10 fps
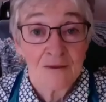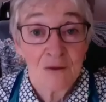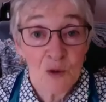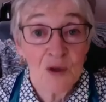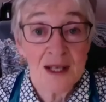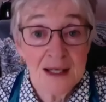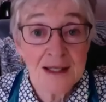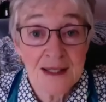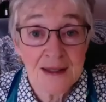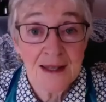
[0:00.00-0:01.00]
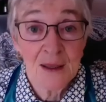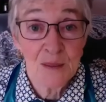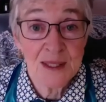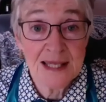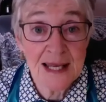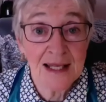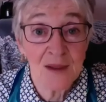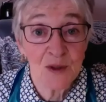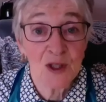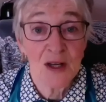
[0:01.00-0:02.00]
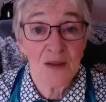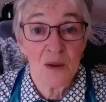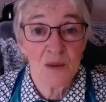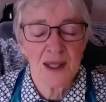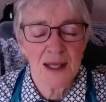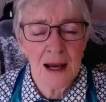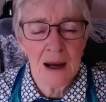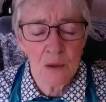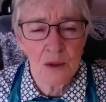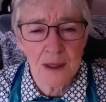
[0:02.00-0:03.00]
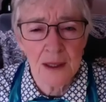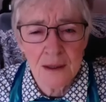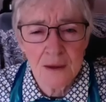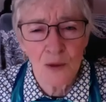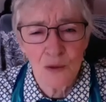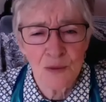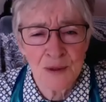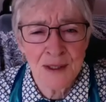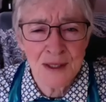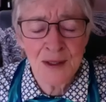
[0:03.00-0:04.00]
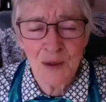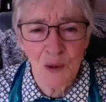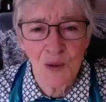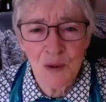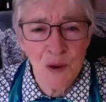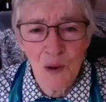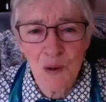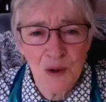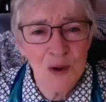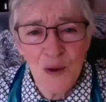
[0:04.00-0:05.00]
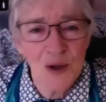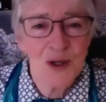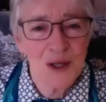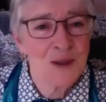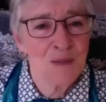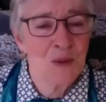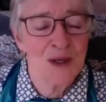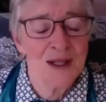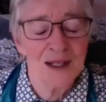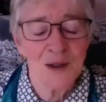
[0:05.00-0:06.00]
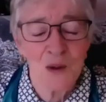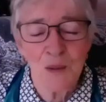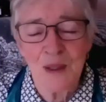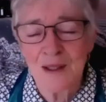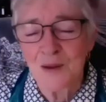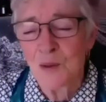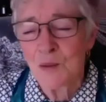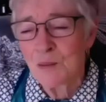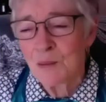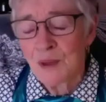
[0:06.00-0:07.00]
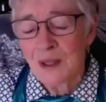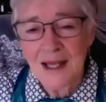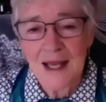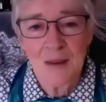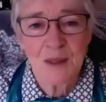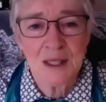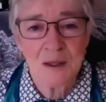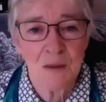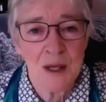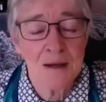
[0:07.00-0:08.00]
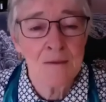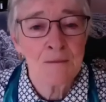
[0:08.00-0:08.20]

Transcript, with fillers: vote against it. They abstained, which I thought was cowardly. You know, you know, you know, you know, you're not supporting it. Don't be, don't play games here. But